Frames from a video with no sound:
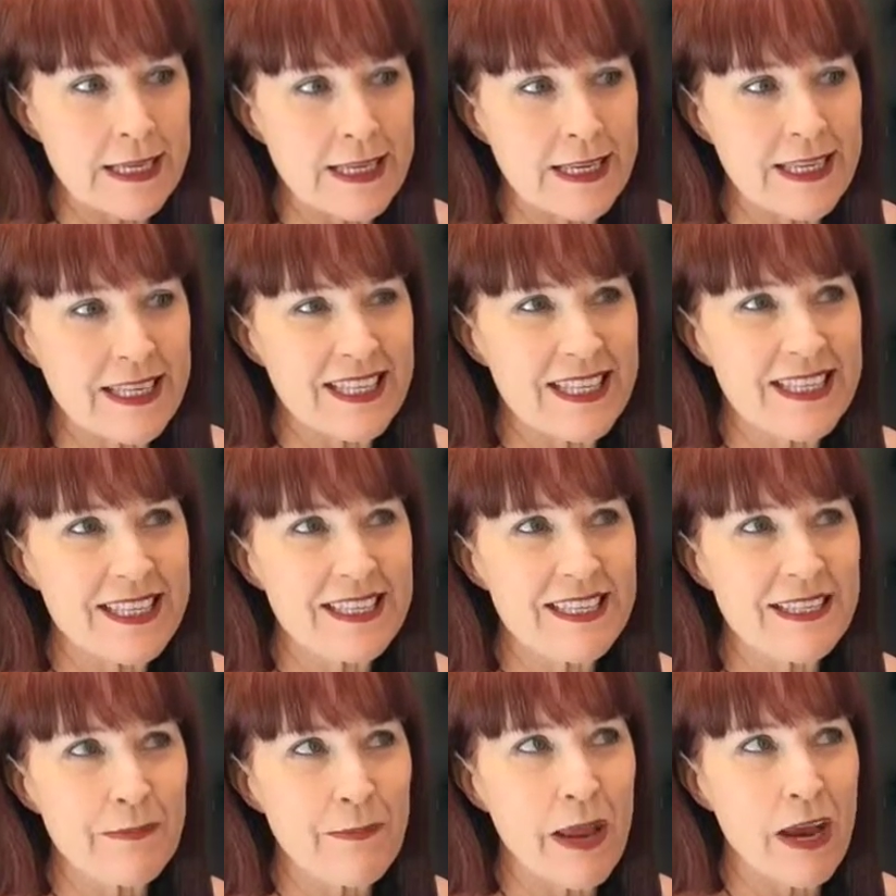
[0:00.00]
This
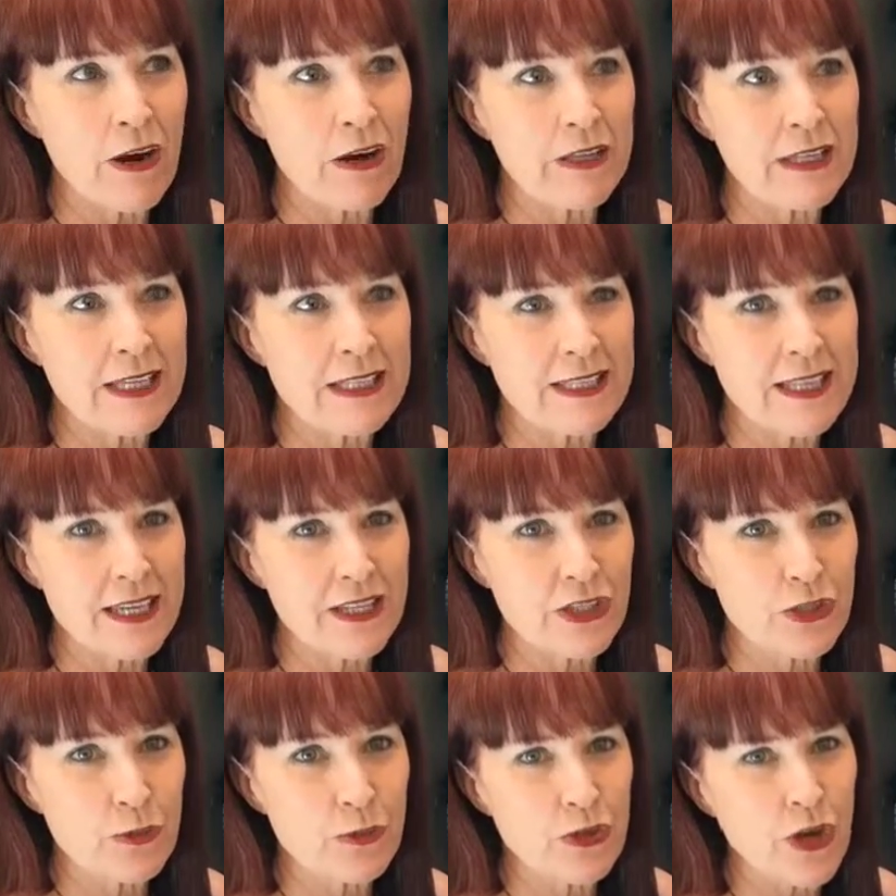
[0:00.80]
is a parent that
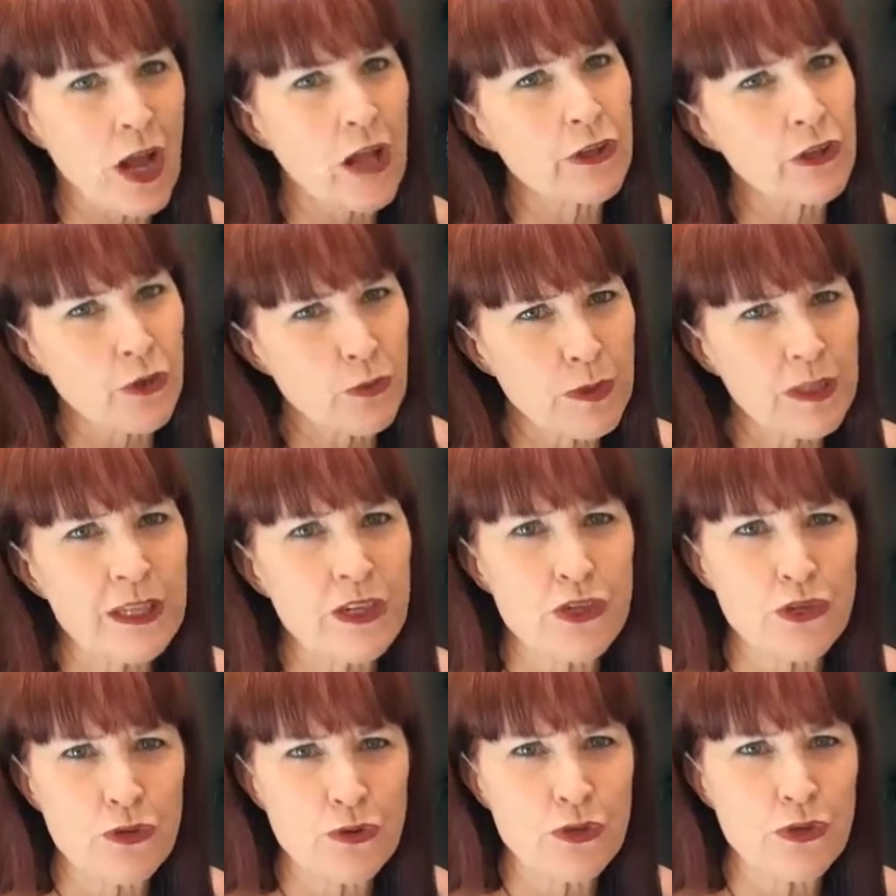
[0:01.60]
says to a child, you really
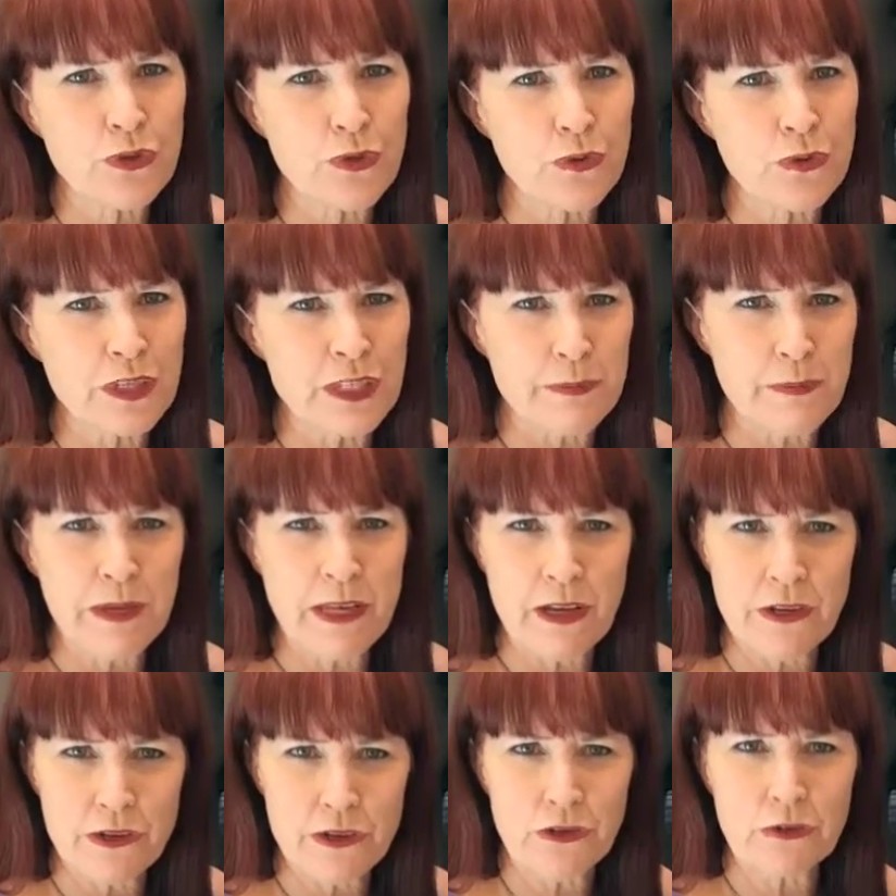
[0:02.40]
should do this
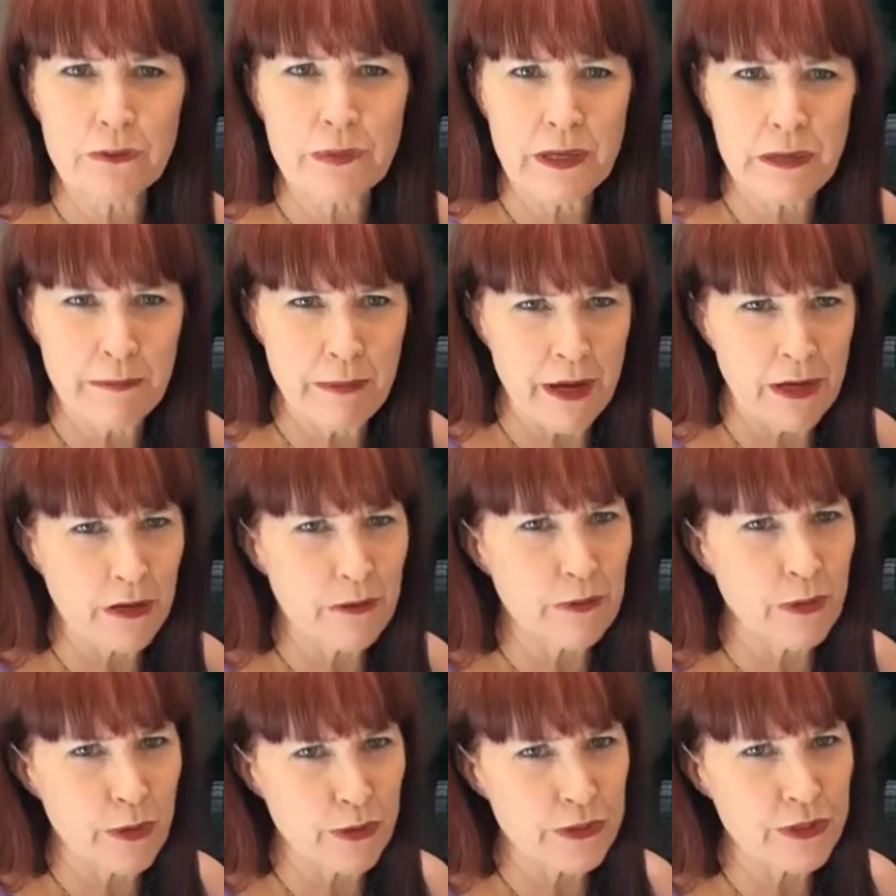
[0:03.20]
because you'll be a better
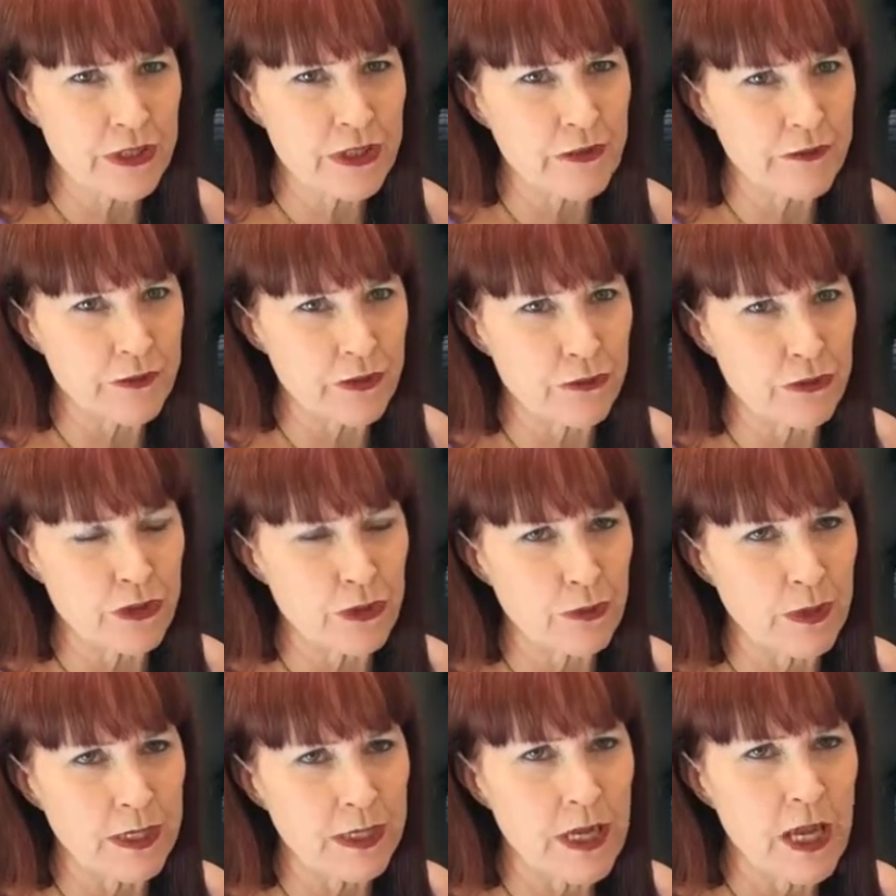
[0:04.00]
person if you
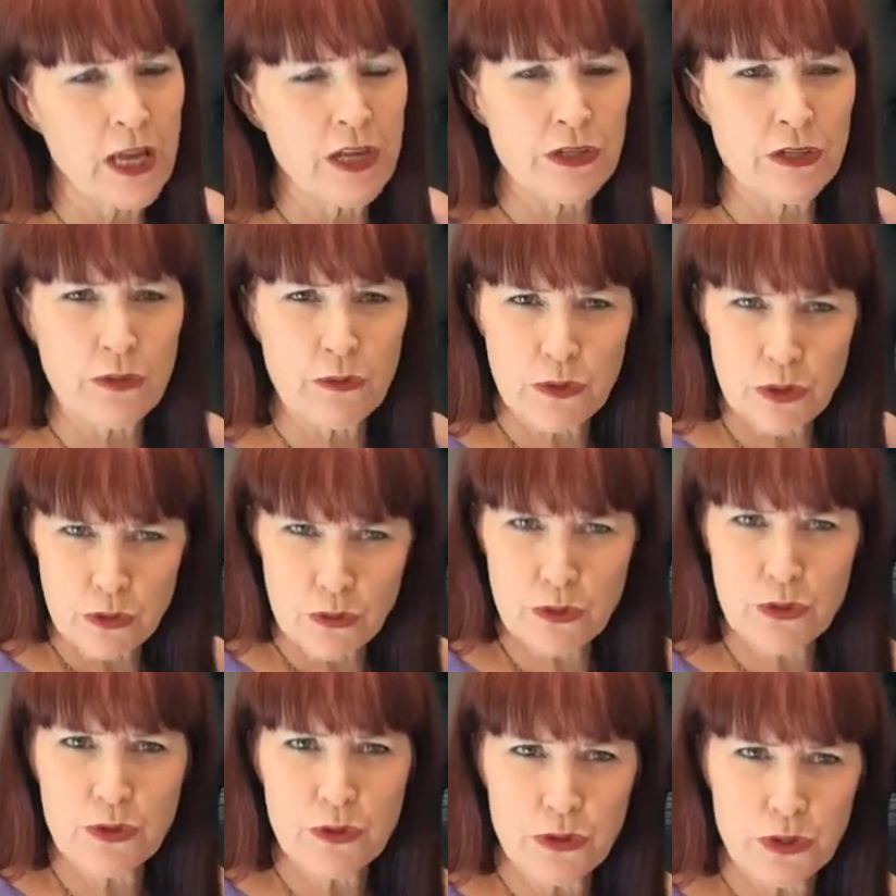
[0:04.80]
do it. So you
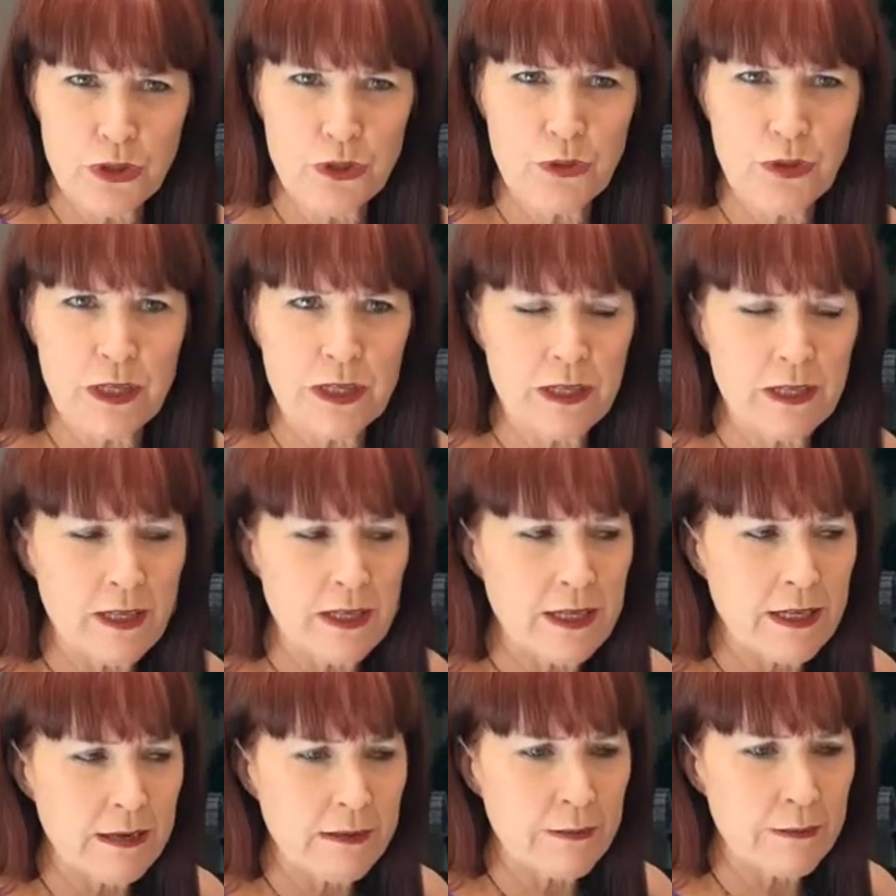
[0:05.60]
should do it
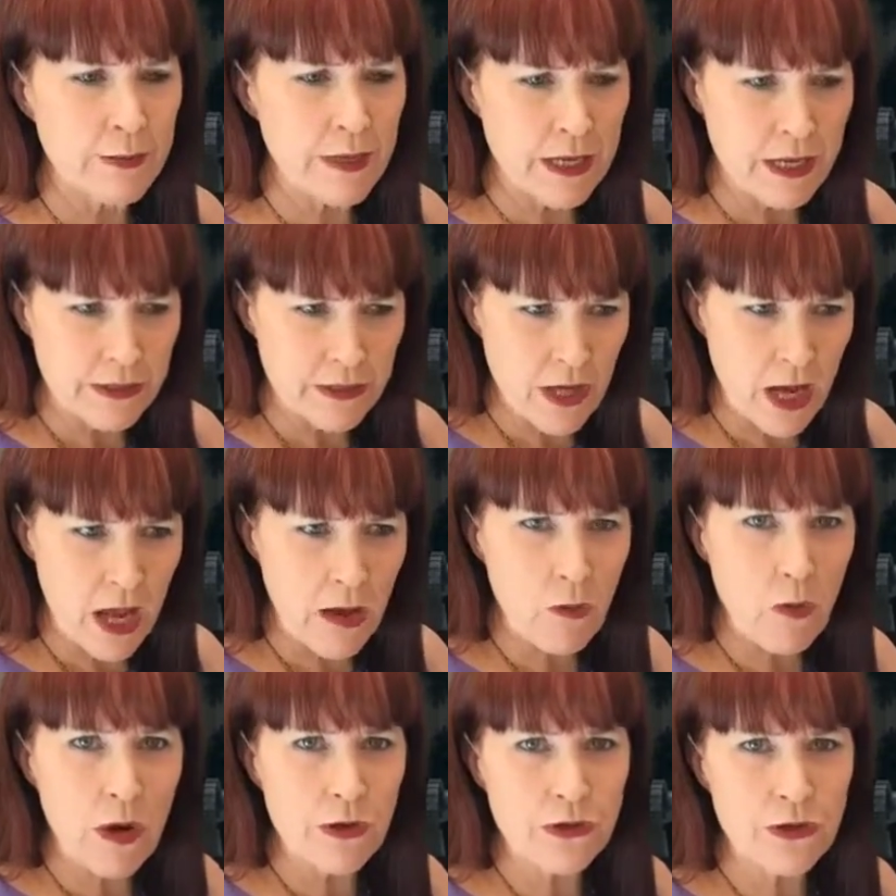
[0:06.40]
because I
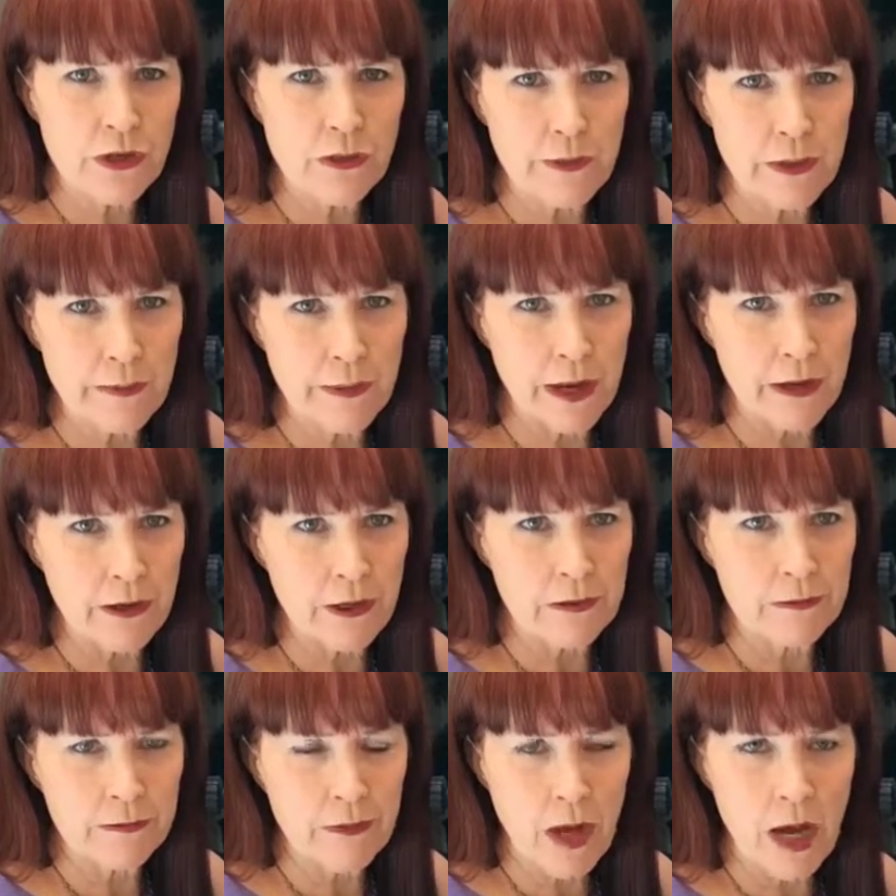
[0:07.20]
want you to be
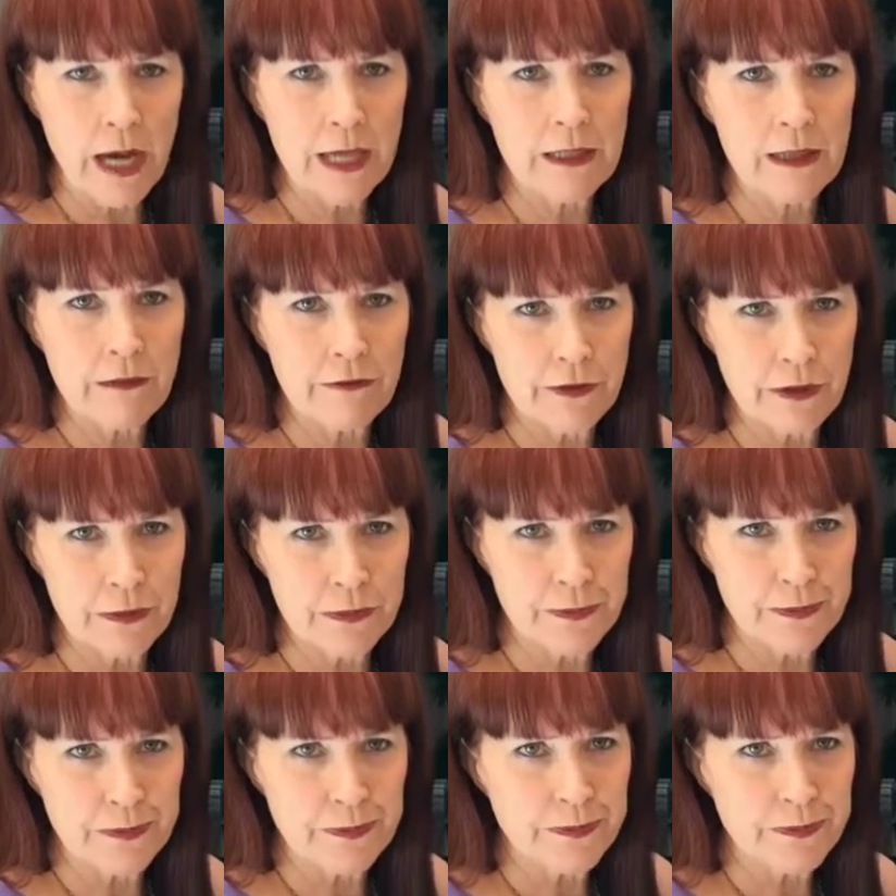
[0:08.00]
better. I love you.